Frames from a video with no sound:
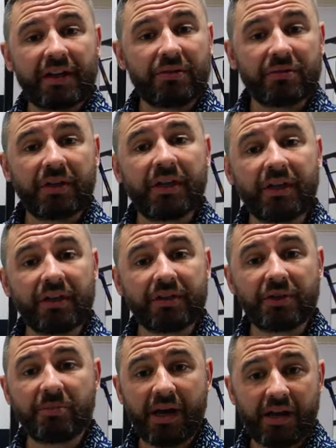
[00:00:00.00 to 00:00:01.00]
out
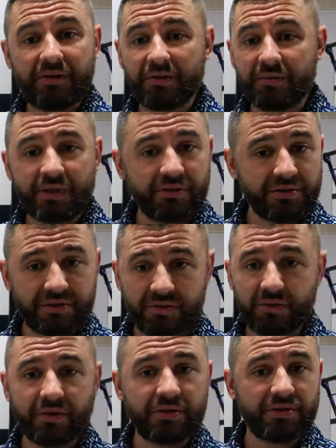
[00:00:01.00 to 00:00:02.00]
your battery when you're in
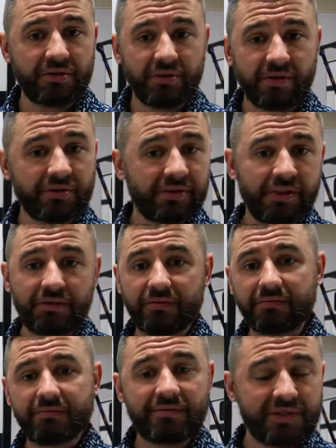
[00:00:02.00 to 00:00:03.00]
storage or
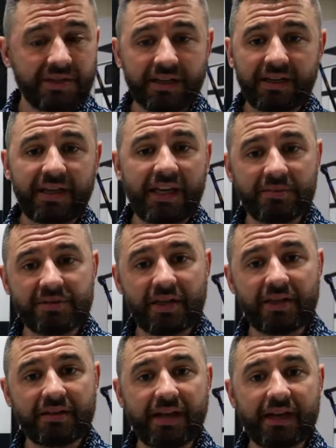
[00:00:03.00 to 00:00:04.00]
sitting at a
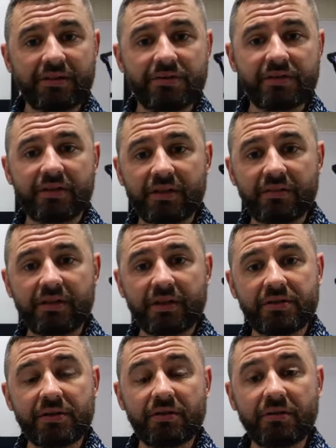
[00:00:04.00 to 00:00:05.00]
campsite not using the
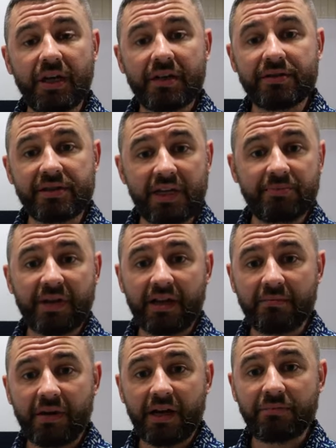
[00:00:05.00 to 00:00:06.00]
unit. So just keep
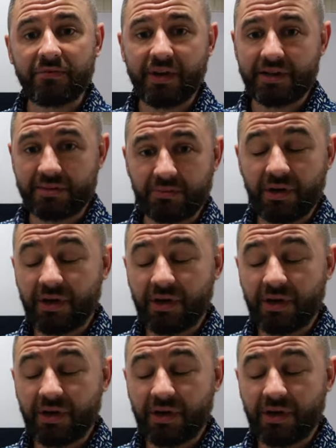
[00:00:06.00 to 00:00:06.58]
that in mind. We've got some